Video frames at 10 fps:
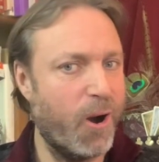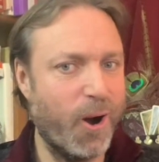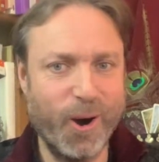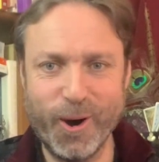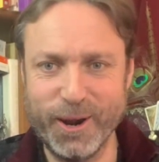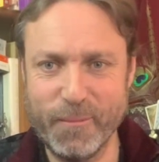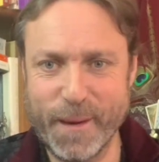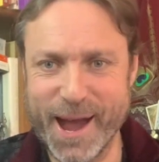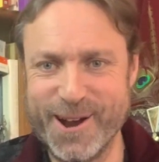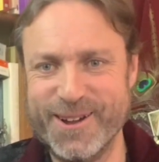all
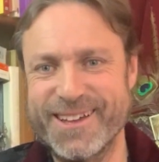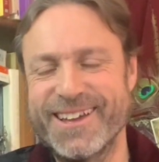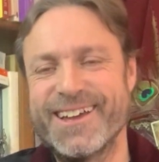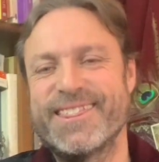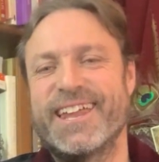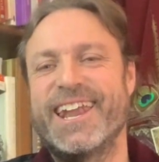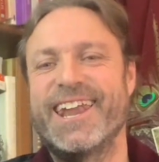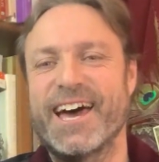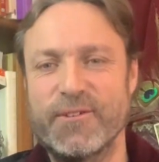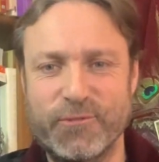about the
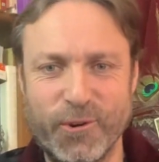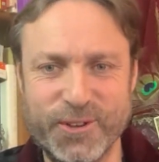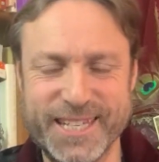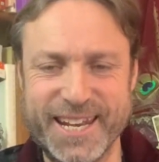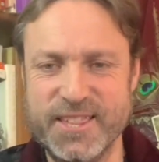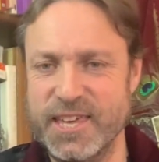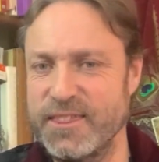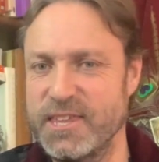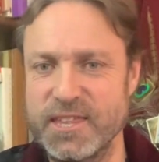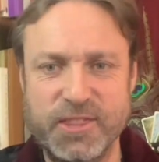life force energy,
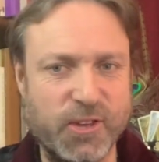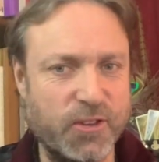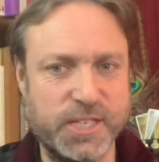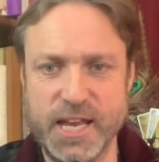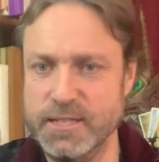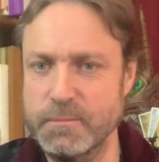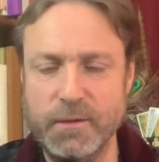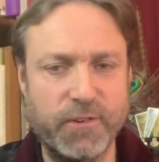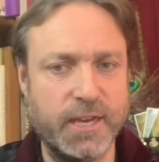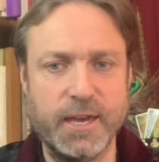the enthusiasm, the
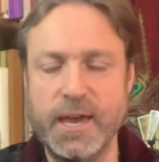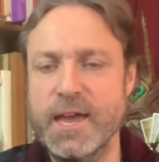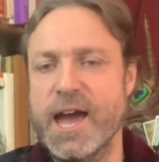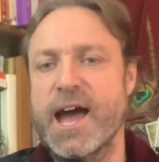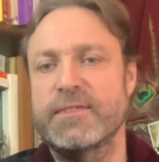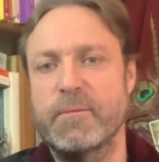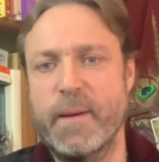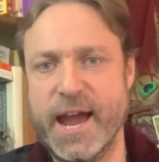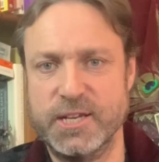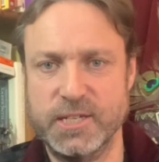vigor, and the
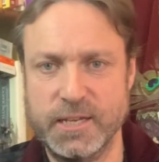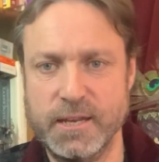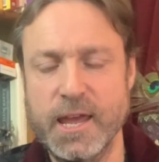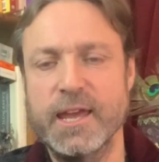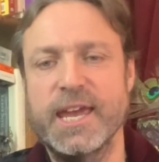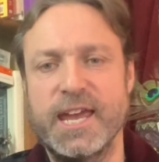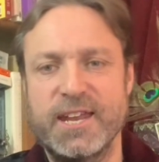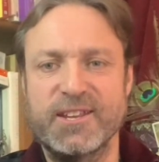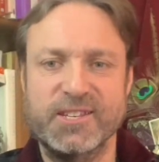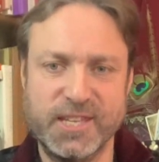passion
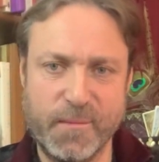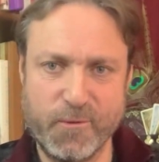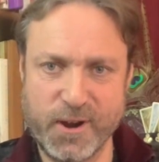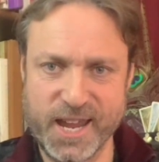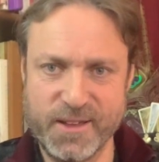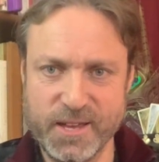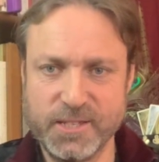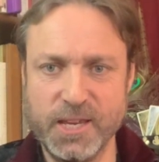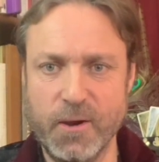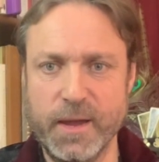in summary.
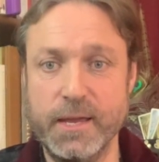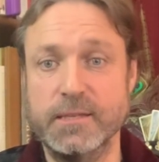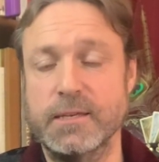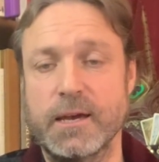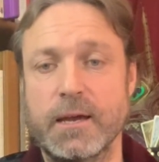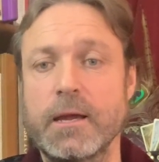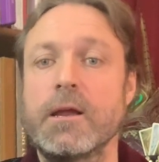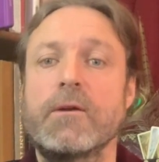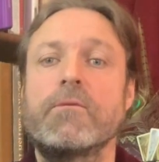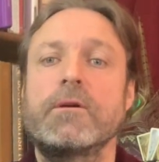So it's a
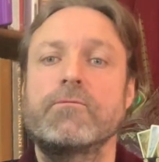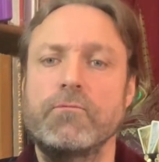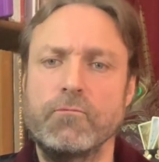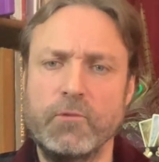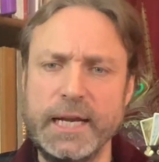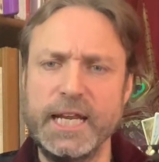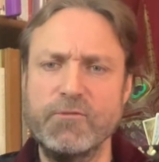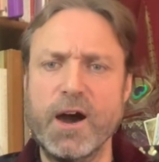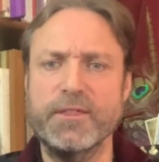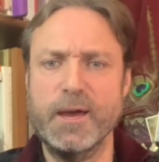really
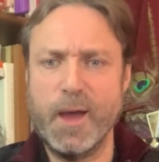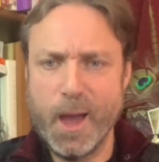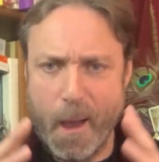rather